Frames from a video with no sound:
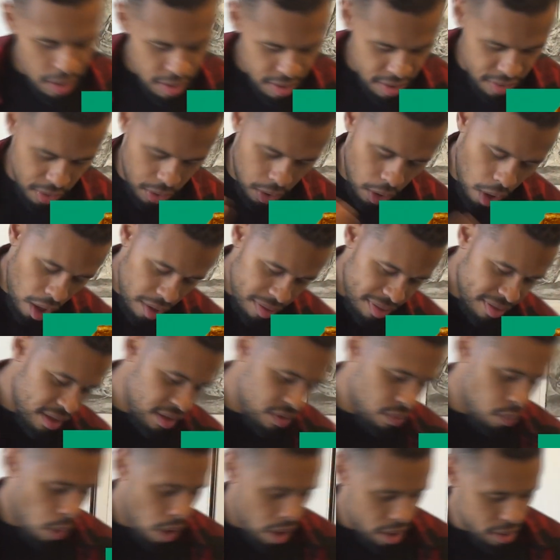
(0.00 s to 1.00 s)
So the cost
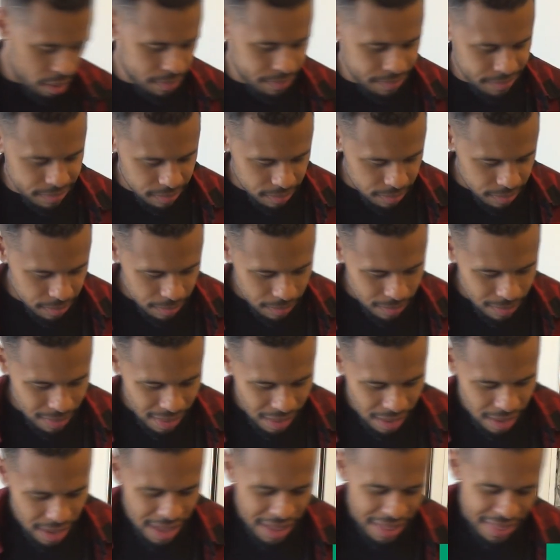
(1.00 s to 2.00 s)
is 1,
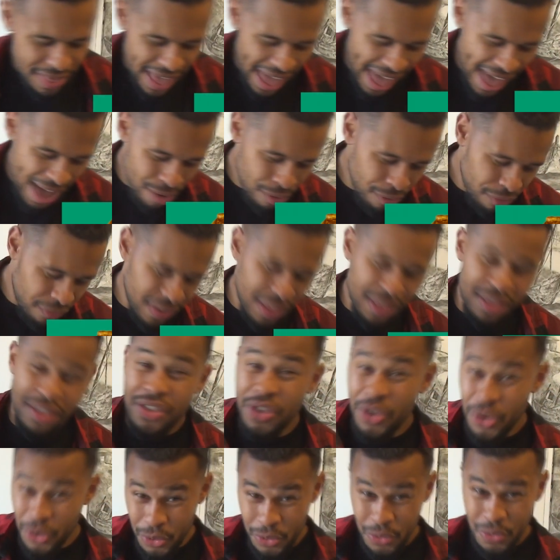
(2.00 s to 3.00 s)
the health is
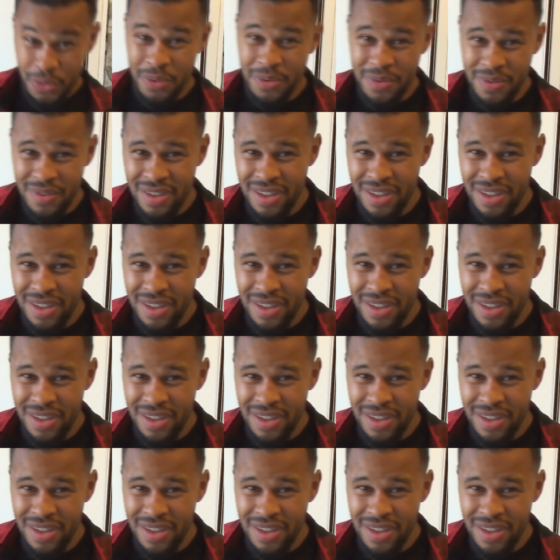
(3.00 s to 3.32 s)
2,